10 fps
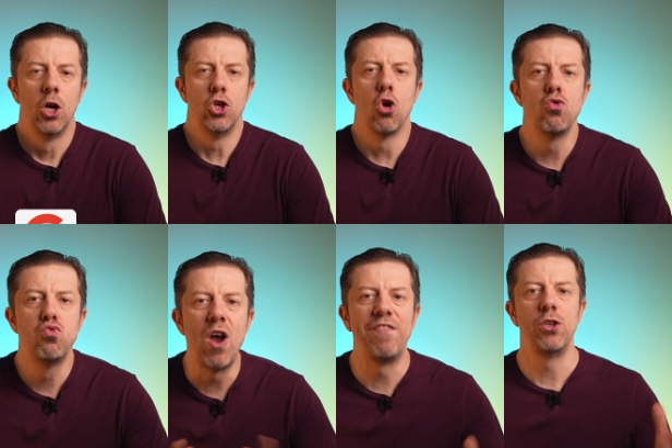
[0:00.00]
Your
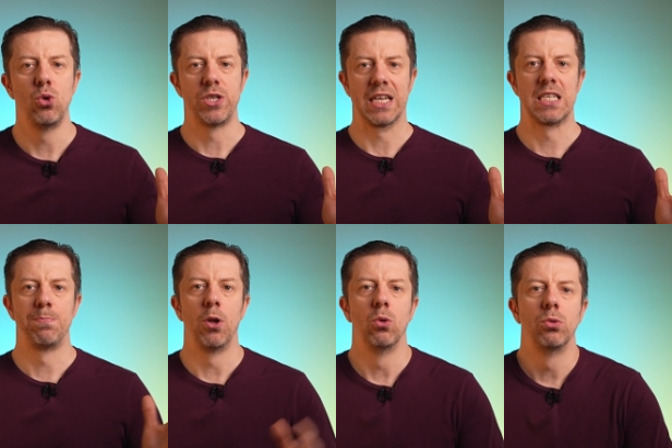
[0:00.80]
revenues
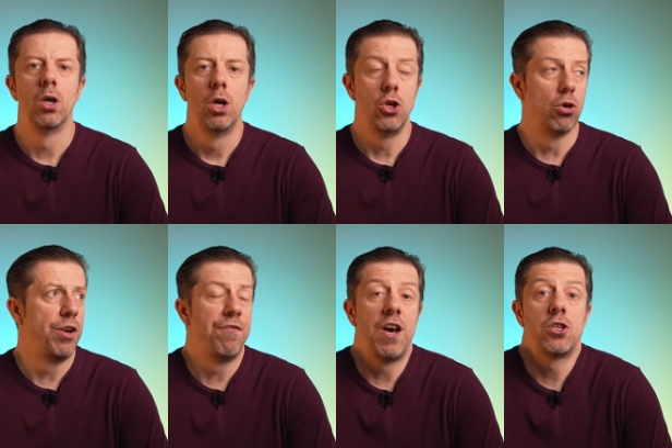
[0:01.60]
explode. Your
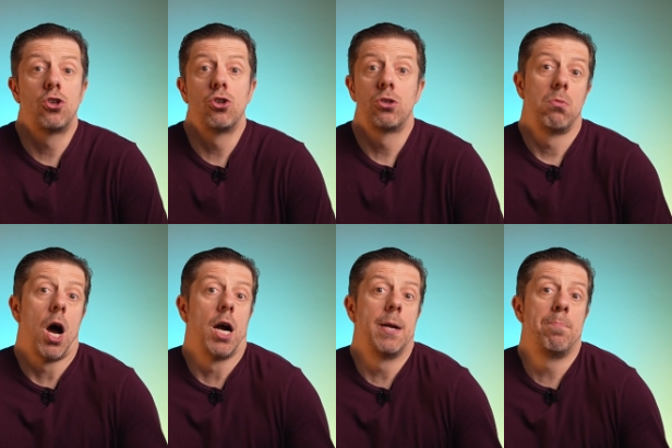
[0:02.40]
investors
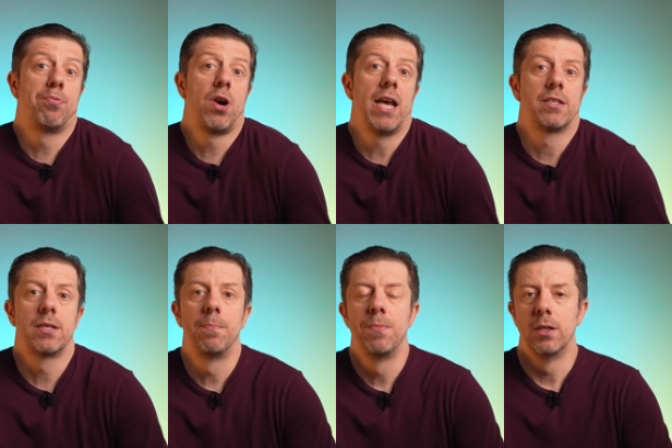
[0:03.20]
are
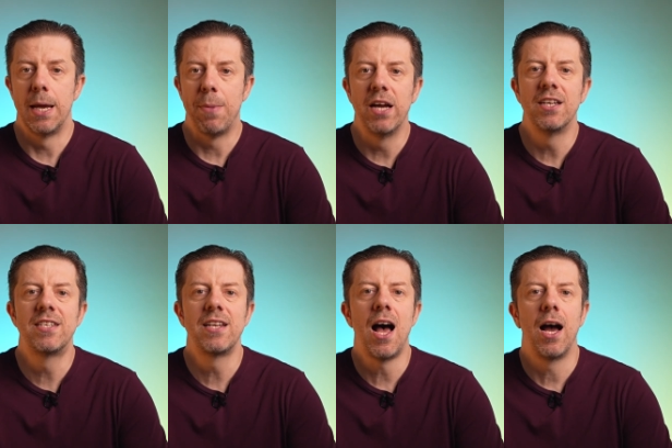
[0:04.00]
impressed. They buy the
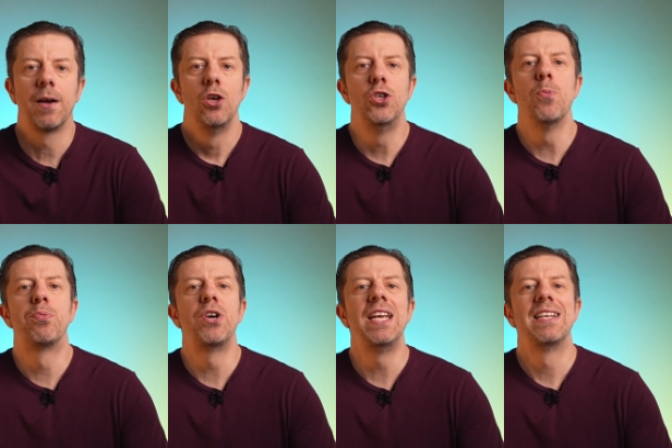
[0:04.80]
stock. You
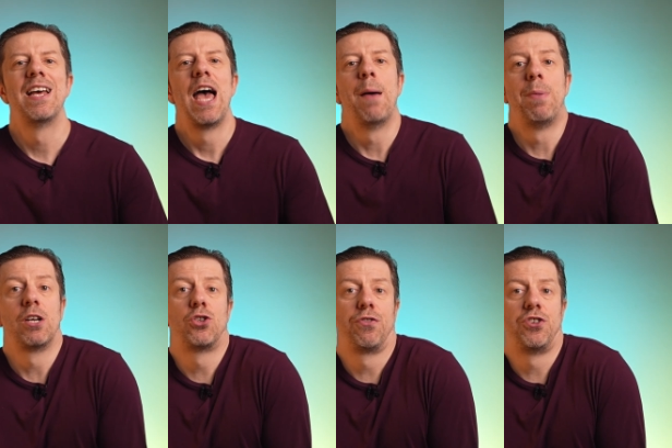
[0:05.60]
print a
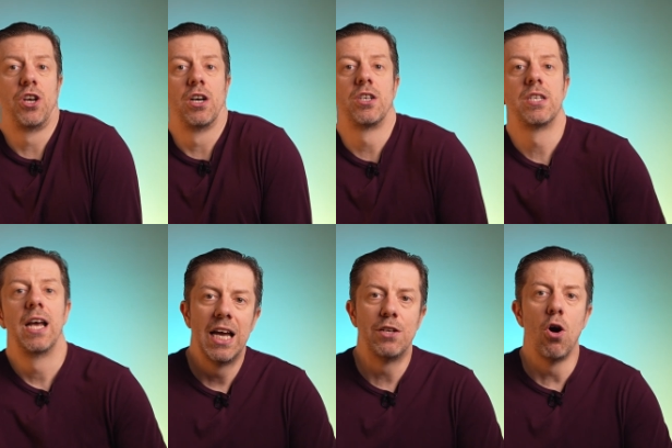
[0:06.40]
bunch of shares
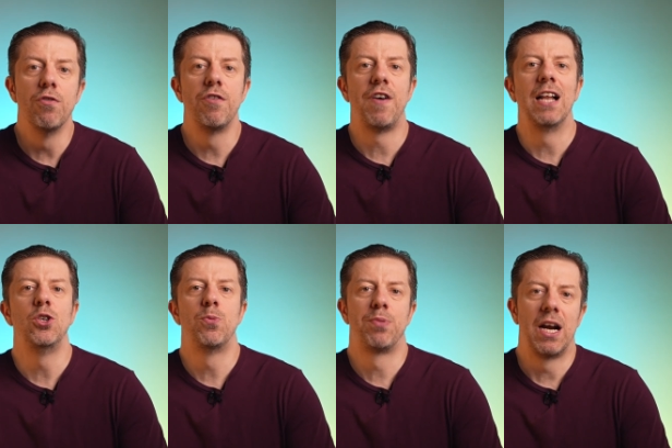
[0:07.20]
at
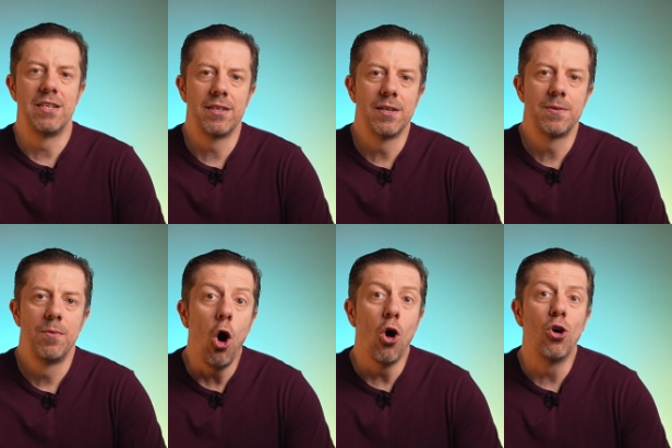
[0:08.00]
overvalued prices,
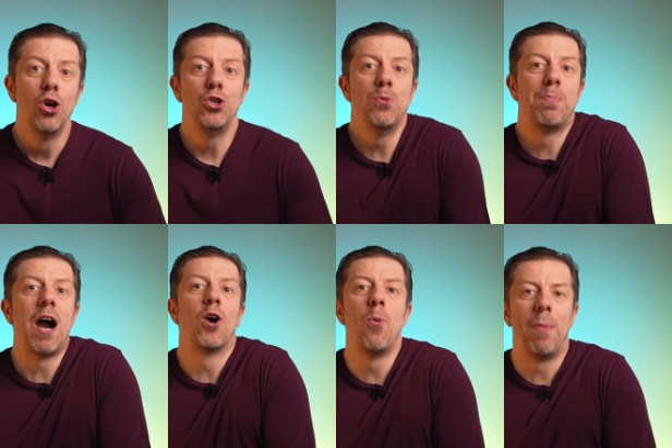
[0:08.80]
or you
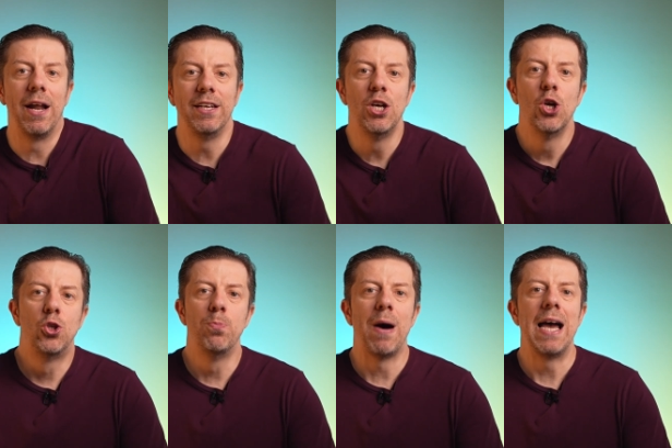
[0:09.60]
borrow money
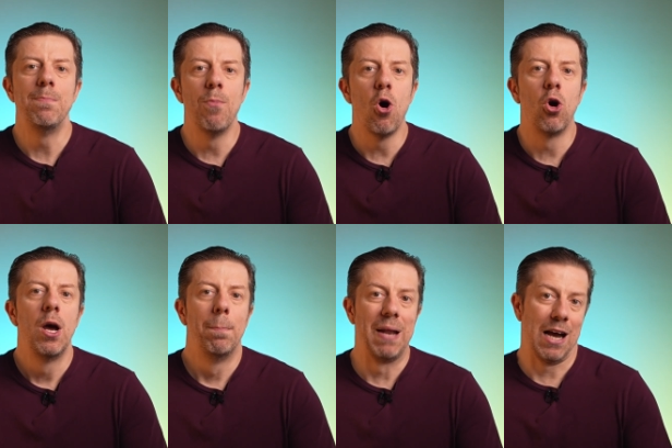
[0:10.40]
to buy more
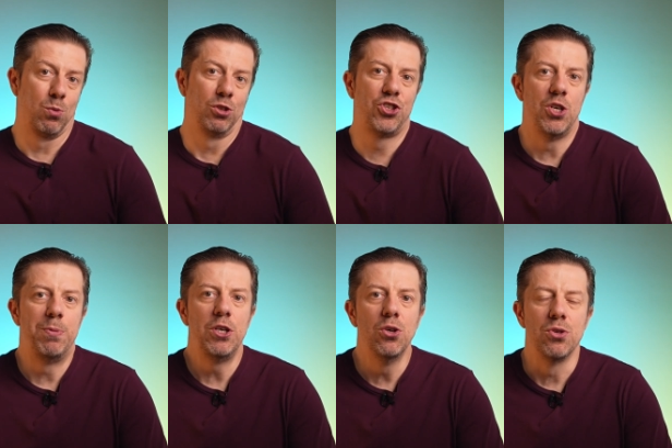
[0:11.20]
Blackwell
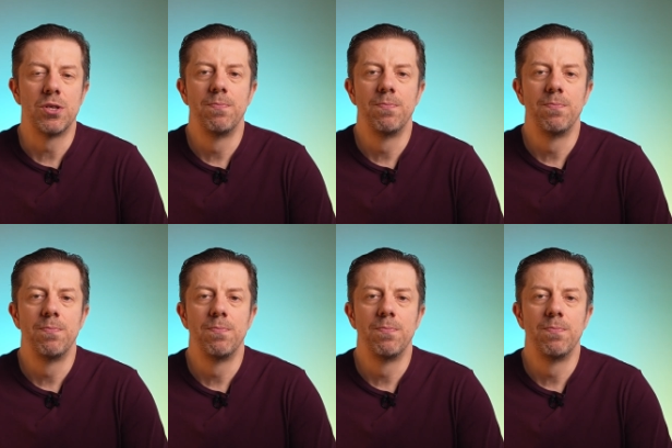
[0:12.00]
GPUs.